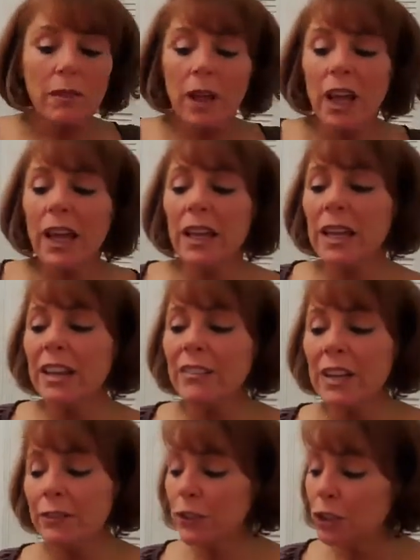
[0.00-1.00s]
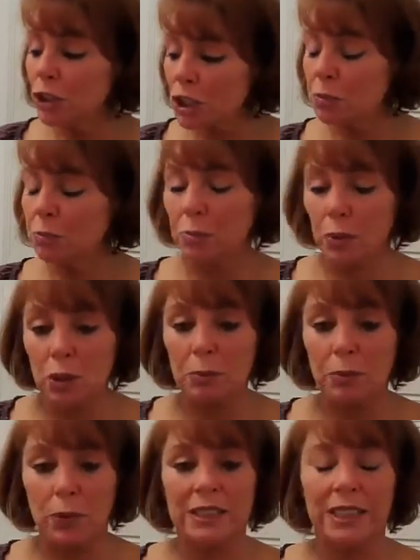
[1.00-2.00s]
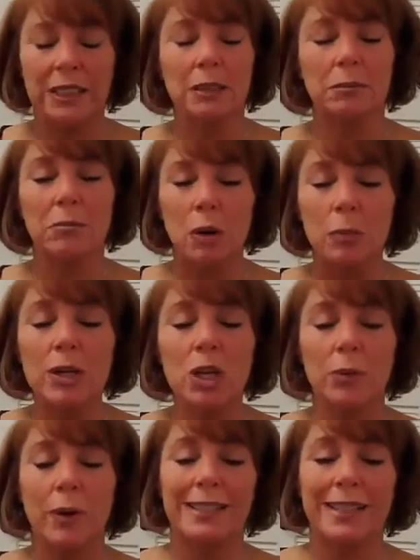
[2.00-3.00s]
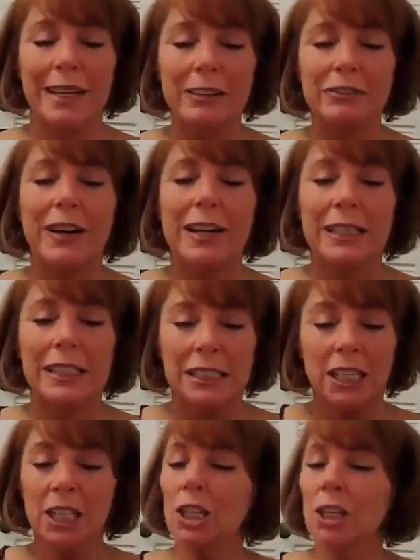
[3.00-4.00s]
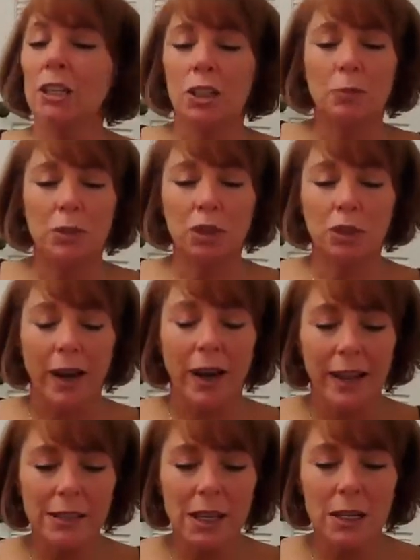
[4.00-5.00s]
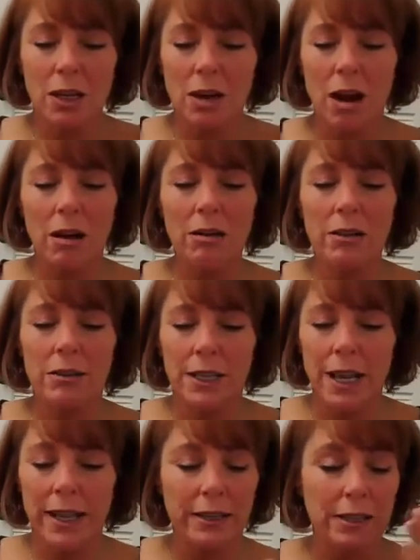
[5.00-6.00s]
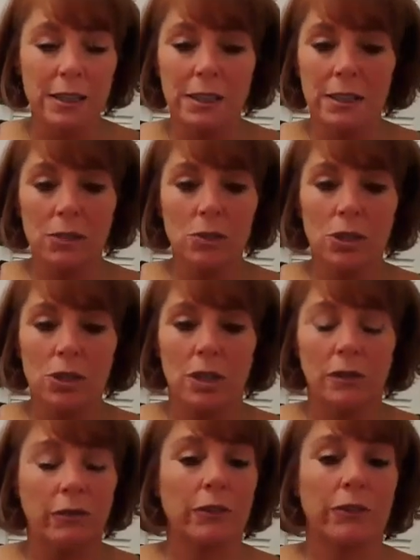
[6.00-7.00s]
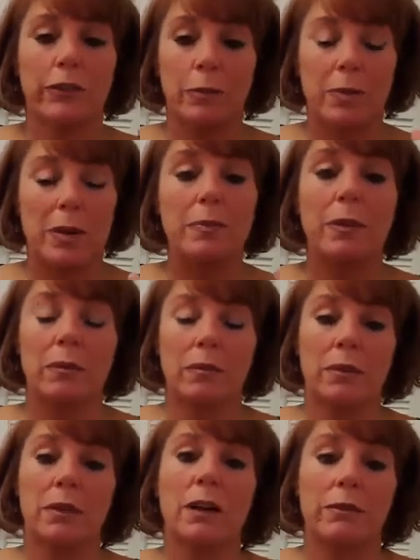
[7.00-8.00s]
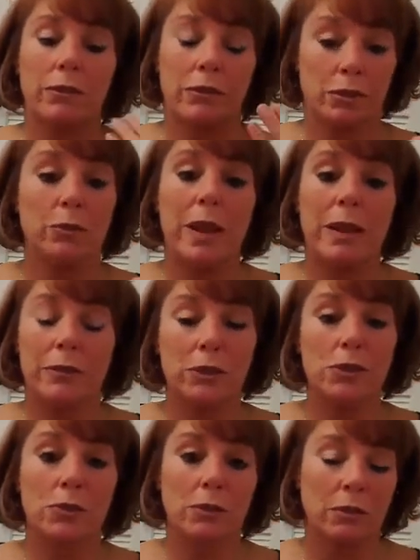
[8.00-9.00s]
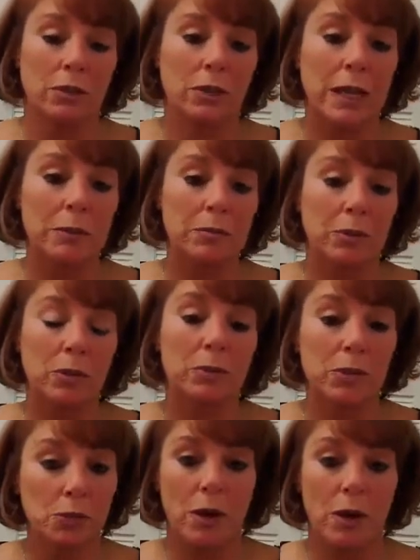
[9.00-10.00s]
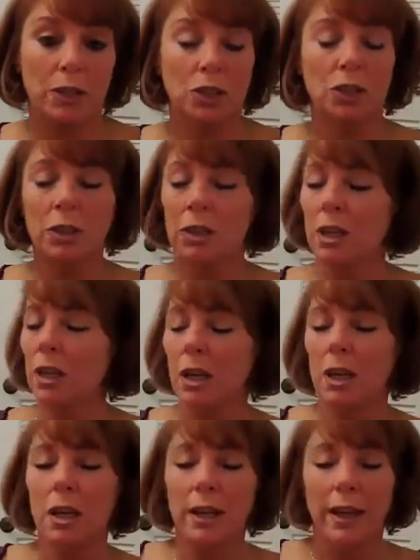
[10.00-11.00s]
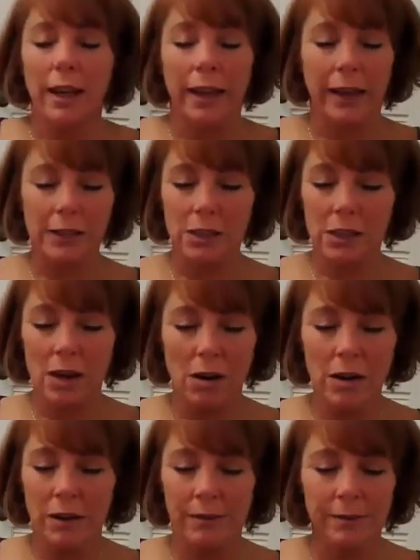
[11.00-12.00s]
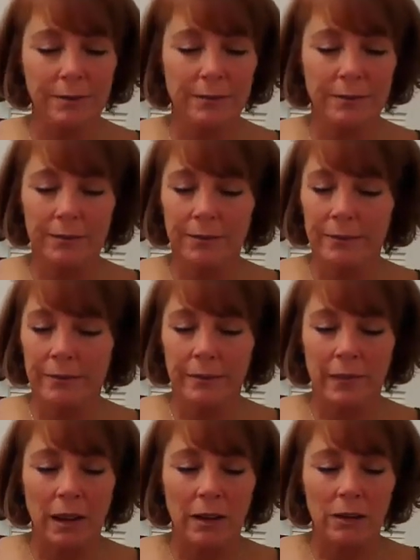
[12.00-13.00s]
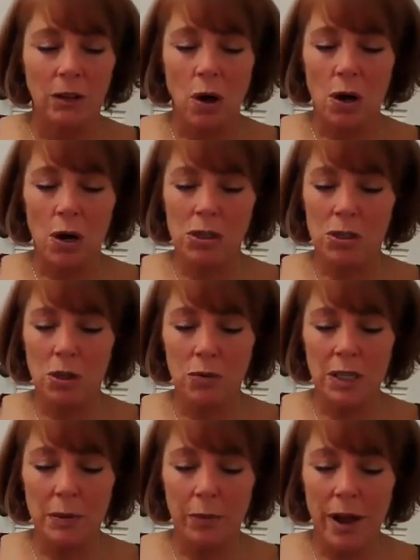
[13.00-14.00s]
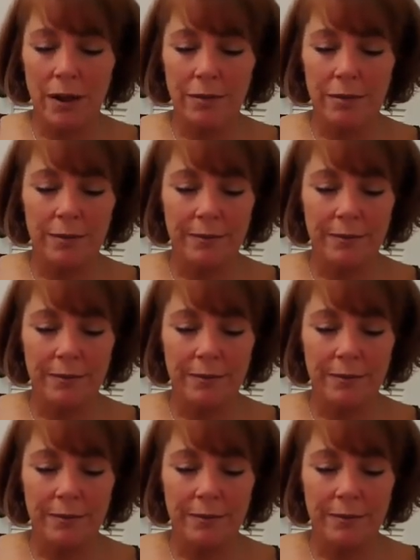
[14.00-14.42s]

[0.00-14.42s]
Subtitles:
And even if you just bullet point it, the moment you identify it, you put your hands on your heart, here's the solution for people, third wavers or late bloomers who aren't sure. Hands to heart. Long, slow, deep breath.